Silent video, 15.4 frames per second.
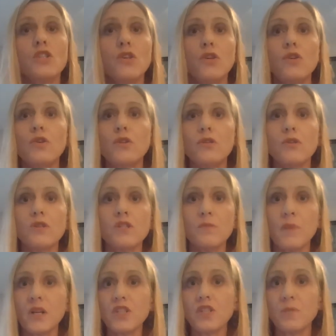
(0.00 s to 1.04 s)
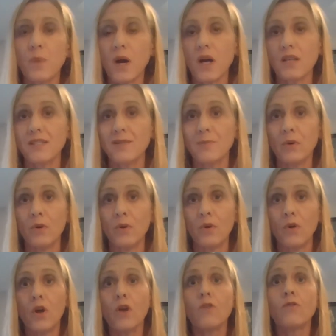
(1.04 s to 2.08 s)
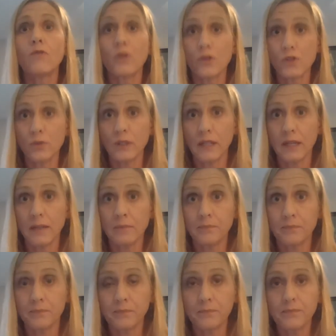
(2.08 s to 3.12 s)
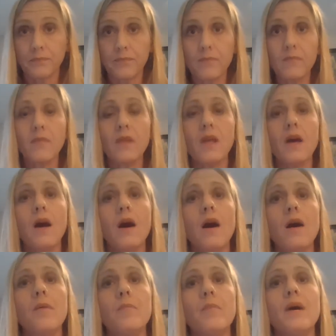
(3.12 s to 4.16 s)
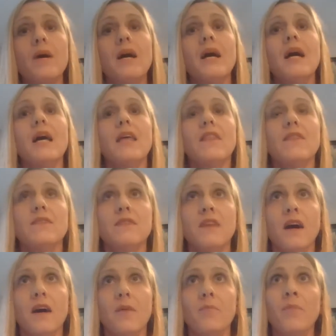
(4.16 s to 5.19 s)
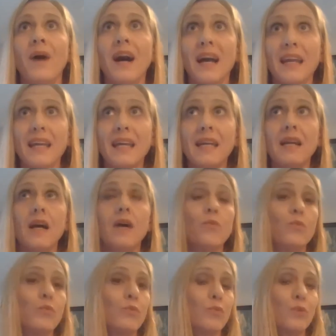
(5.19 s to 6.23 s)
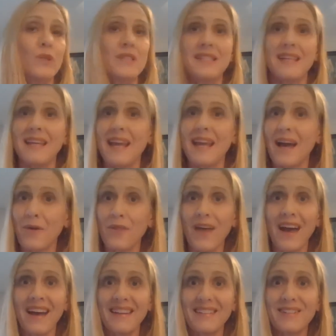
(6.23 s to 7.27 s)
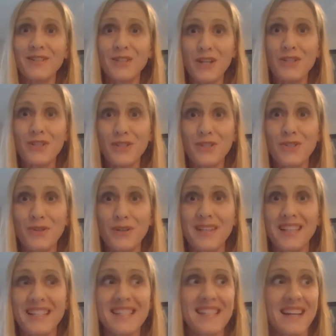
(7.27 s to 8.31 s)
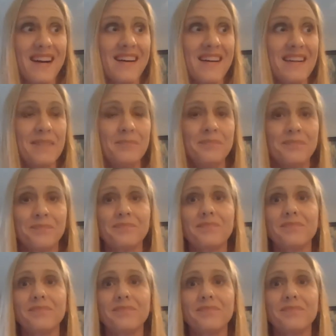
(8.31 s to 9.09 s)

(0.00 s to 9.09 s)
so you can do as much as possible virtually. The buying, we'll see how that changes during this time.